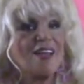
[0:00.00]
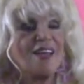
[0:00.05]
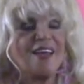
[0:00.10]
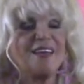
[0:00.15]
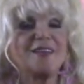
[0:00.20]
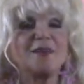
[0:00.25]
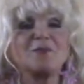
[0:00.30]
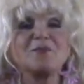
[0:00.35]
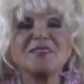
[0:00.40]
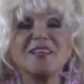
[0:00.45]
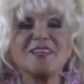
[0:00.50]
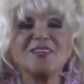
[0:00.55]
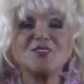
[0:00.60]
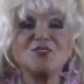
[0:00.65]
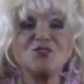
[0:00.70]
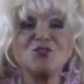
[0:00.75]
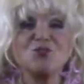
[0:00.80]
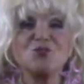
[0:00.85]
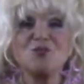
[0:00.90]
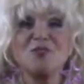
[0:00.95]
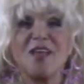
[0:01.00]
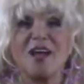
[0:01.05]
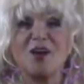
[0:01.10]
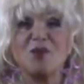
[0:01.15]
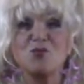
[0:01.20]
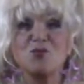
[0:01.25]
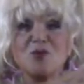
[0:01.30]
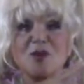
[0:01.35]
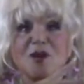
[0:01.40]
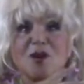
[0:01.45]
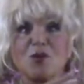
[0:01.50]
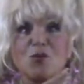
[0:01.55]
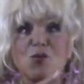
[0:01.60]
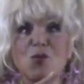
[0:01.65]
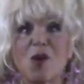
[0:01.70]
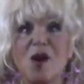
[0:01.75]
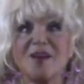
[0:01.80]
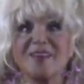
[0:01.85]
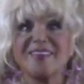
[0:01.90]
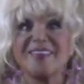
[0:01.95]
And I'm telling you, now we are
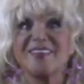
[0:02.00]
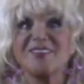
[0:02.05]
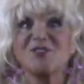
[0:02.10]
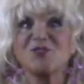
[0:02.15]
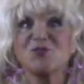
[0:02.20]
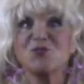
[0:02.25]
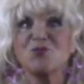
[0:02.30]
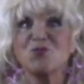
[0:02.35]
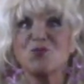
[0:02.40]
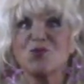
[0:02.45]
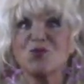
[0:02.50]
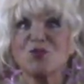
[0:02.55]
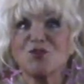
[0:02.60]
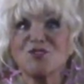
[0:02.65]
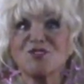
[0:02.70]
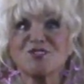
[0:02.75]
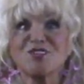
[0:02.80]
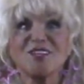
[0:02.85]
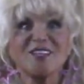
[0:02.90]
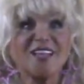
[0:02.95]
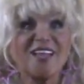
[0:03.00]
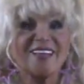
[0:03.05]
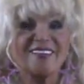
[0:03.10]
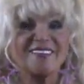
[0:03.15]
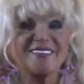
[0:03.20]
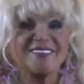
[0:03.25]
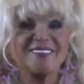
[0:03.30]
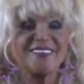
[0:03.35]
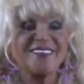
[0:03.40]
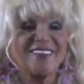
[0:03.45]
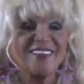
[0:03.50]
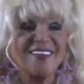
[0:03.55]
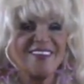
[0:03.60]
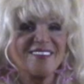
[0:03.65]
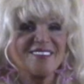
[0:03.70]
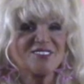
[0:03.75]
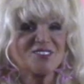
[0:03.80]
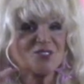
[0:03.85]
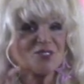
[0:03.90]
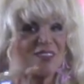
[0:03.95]
walking towards the light.
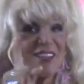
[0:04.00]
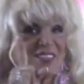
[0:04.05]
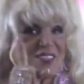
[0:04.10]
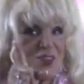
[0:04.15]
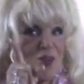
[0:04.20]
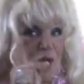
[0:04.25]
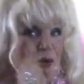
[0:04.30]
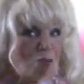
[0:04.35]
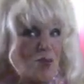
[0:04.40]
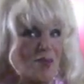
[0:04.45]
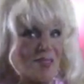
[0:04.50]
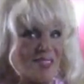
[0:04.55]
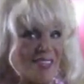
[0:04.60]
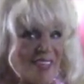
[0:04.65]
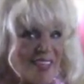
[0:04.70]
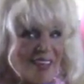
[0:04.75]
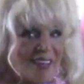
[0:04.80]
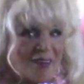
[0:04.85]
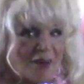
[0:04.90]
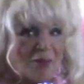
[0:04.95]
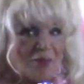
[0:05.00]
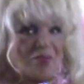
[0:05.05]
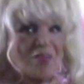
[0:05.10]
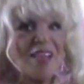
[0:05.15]
So there's hope in the air.